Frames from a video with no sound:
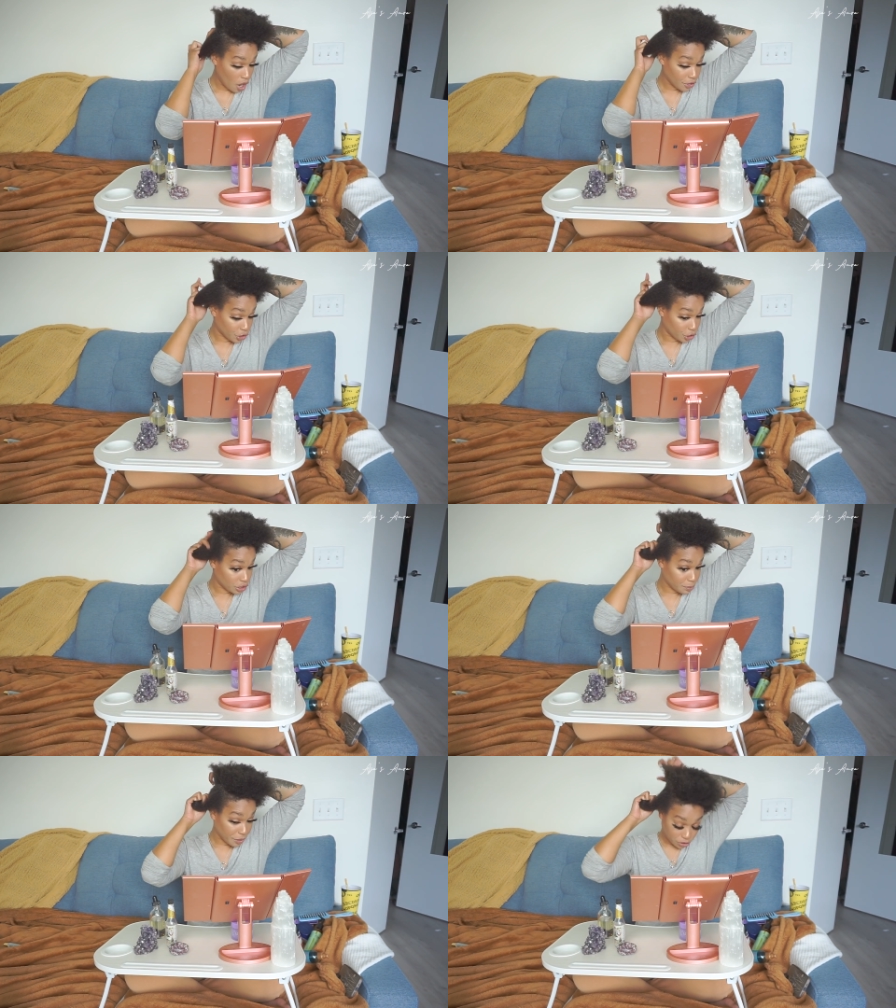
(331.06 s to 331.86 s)
on your
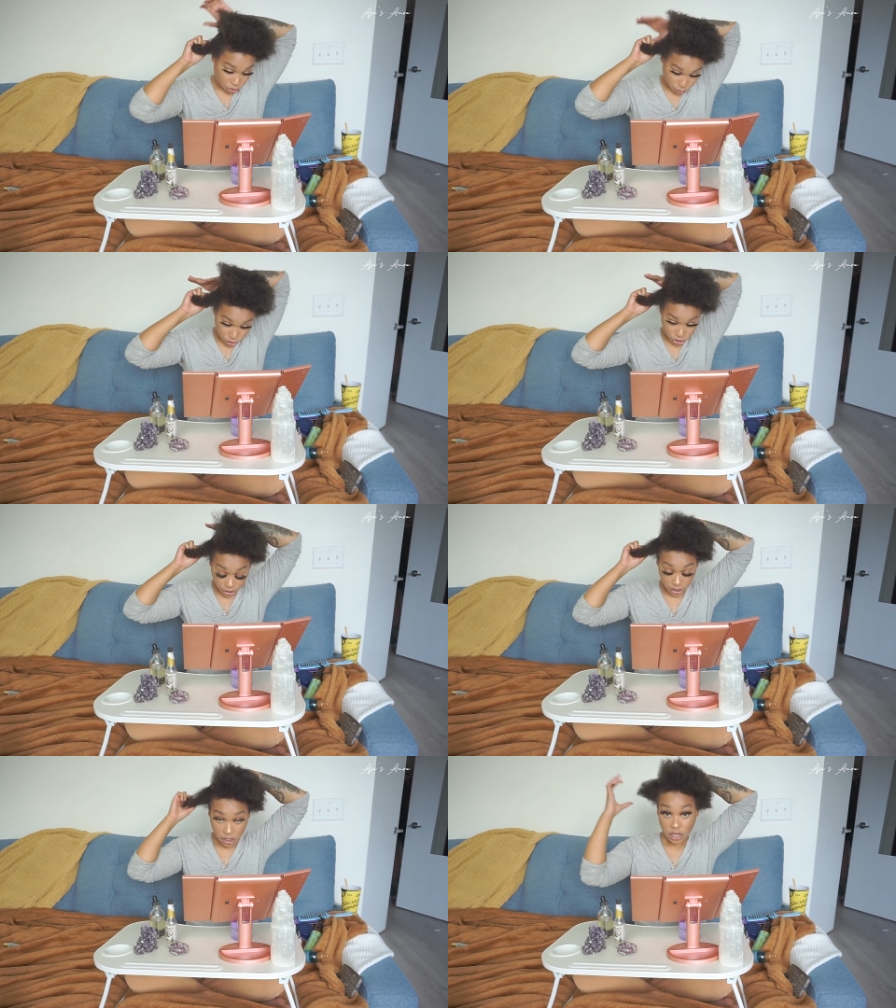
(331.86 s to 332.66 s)
spiritual
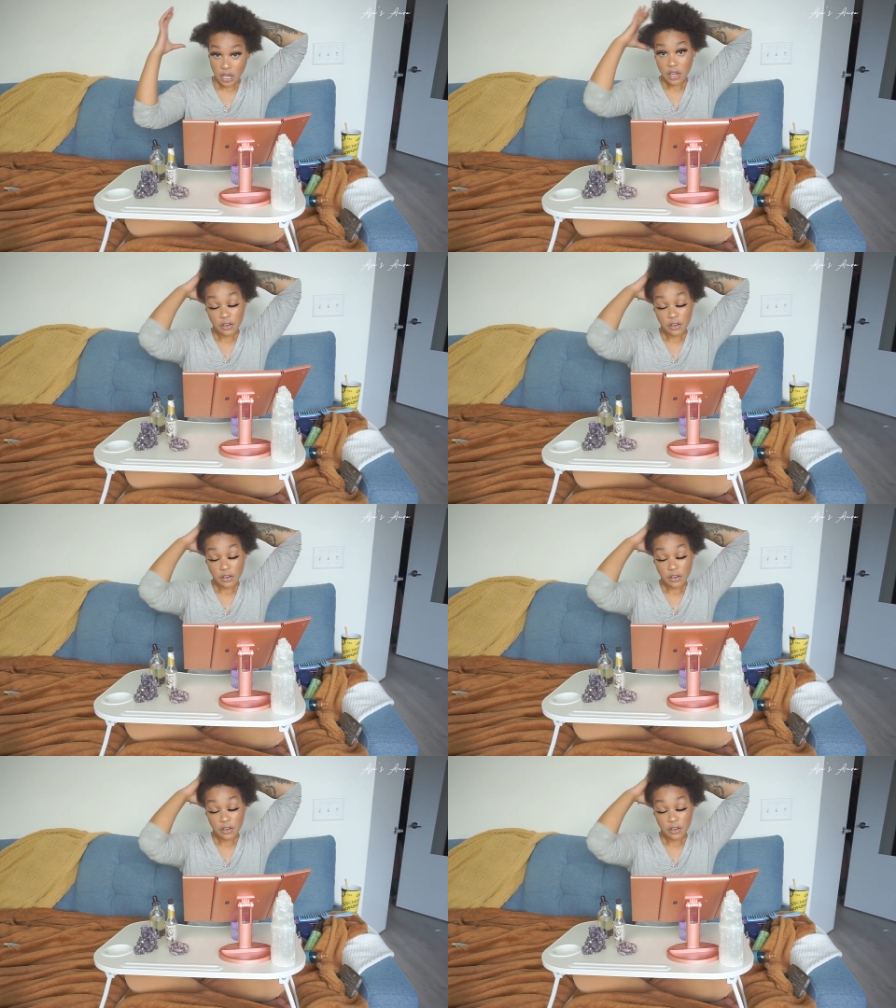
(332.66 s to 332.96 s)
journey